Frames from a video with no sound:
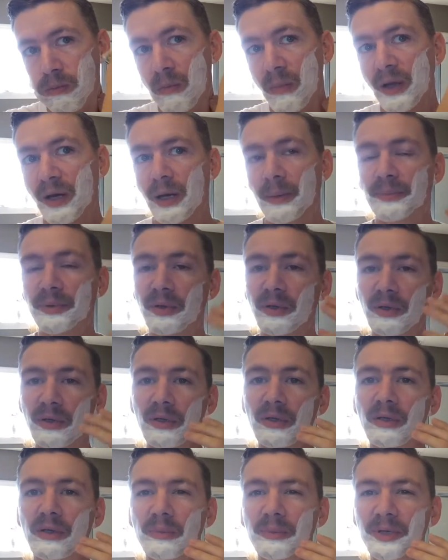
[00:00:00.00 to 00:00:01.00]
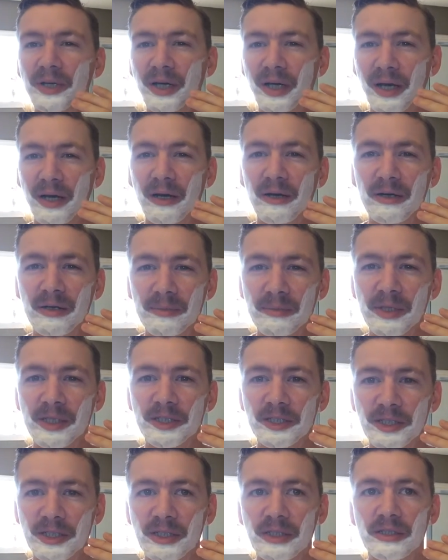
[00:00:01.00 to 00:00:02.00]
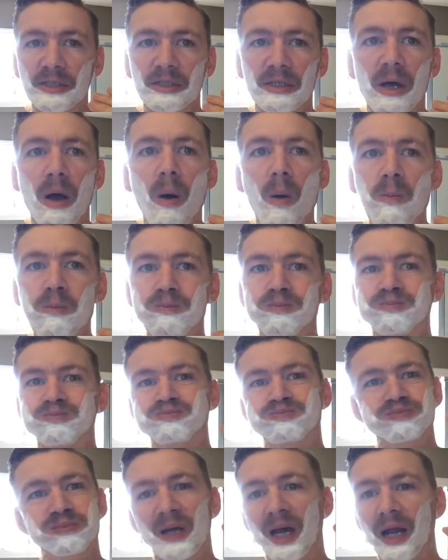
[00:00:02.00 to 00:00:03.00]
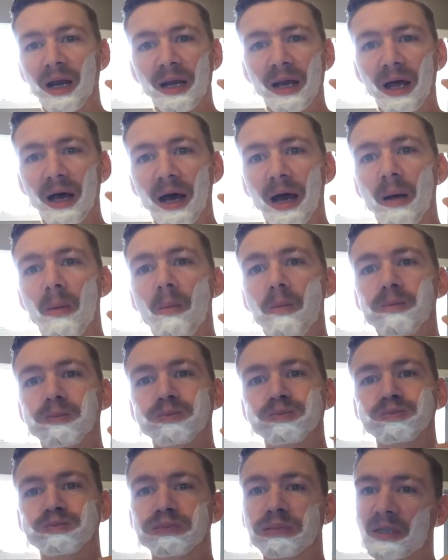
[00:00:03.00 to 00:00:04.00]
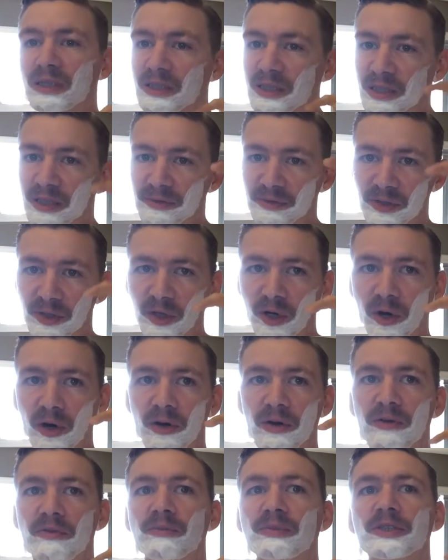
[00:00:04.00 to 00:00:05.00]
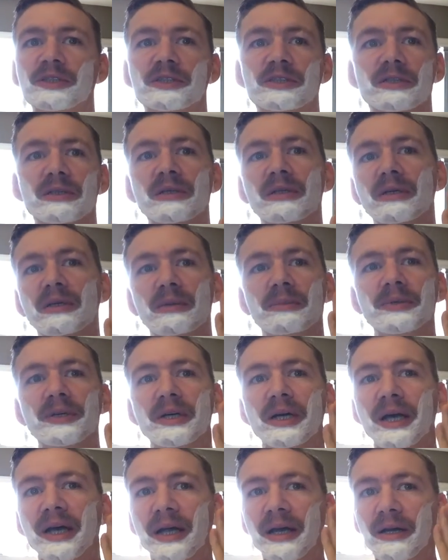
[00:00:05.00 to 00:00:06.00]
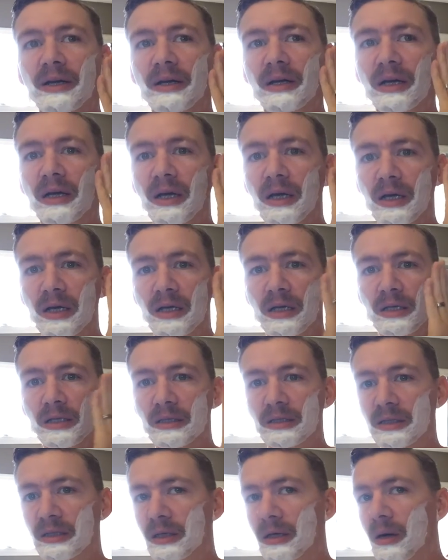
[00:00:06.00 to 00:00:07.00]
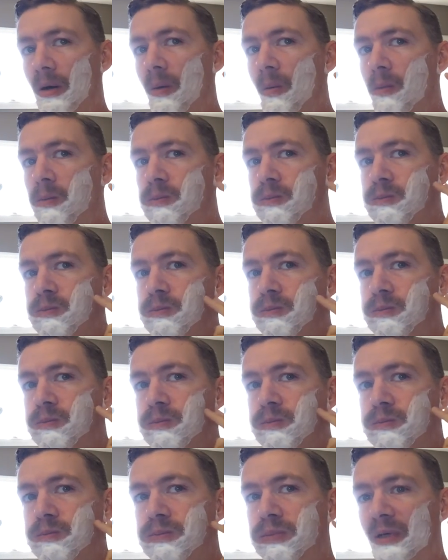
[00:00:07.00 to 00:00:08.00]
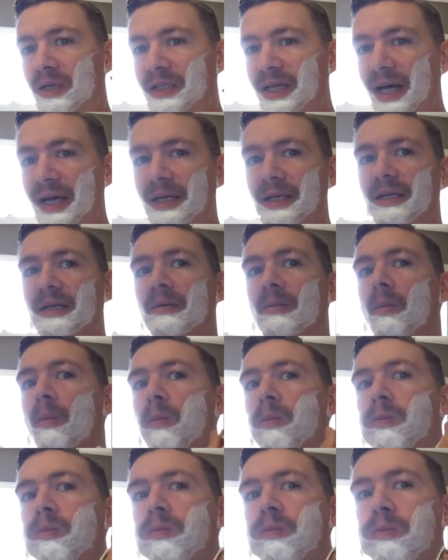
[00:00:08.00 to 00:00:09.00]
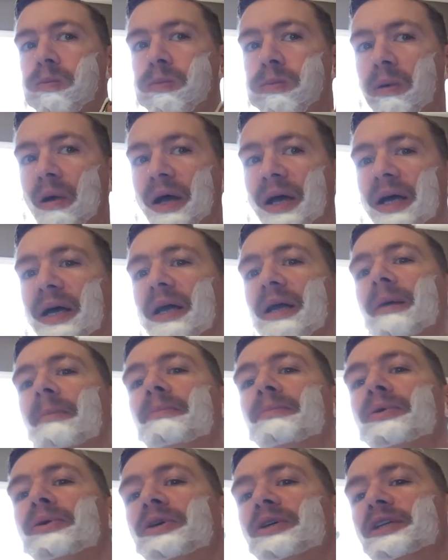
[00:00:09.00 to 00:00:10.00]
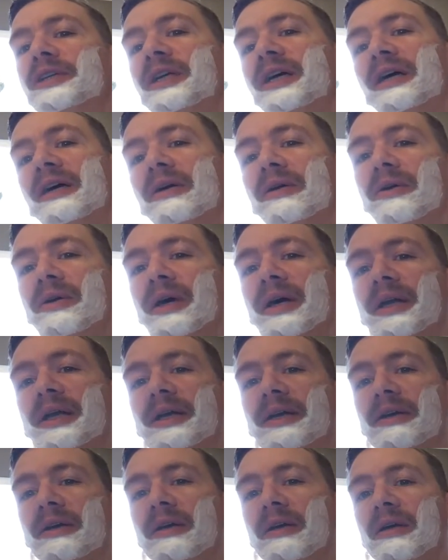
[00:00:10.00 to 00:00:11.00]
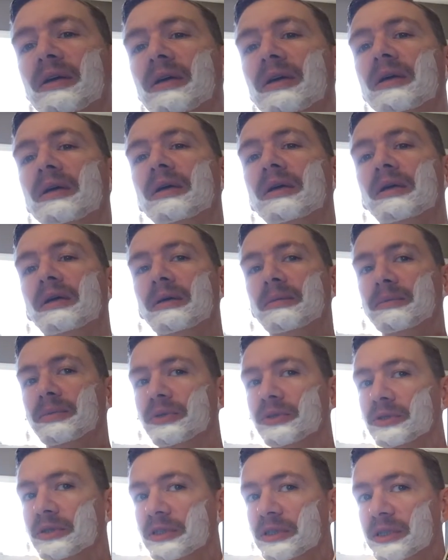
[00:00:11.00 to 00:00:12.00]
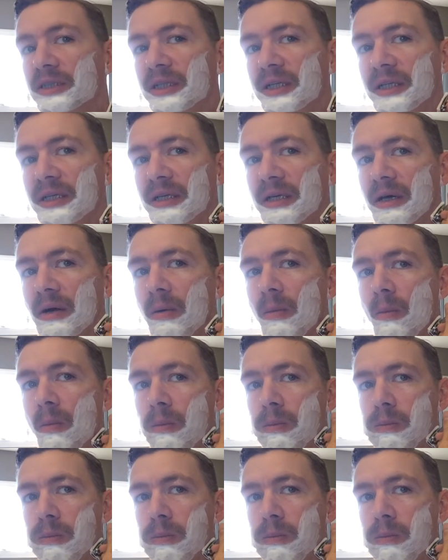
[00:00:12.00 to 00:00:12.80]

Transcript: And I put a little bit of air in my cheeks, not a lot, because it gives a curve, but just a little bit of air to tighten it. And I push down right here, push the skin down.